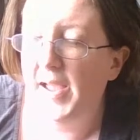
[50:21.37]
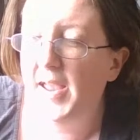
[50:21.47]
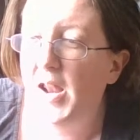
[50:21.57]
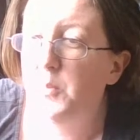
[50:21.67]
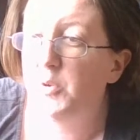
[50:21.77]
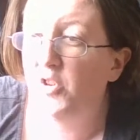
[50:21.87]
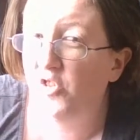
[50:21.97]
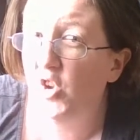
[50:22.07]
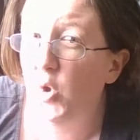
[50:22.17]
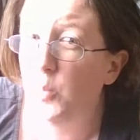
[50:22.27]
And I would
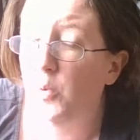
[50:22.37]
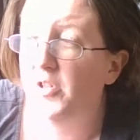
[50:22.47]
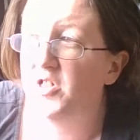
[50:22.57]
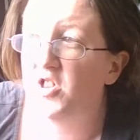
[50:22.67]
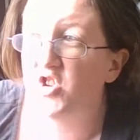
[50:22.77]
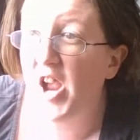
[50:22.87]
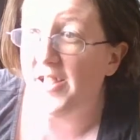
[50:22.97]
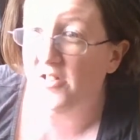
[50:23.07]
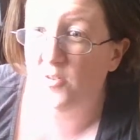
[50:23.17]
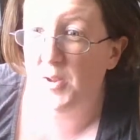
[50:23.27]
assume only the
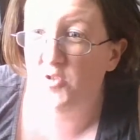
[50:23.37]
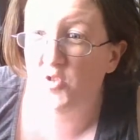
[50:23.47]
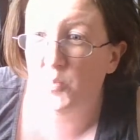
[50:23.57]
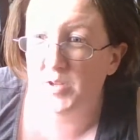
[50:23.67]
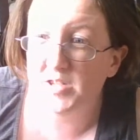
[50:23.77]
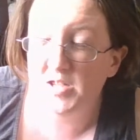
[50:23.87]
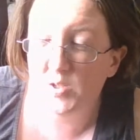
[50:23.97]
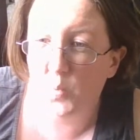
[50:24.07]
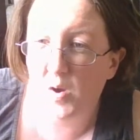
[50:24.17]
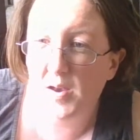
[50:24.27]
child's bedroom would
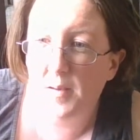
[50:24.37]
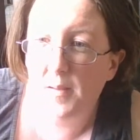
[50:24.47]
need one,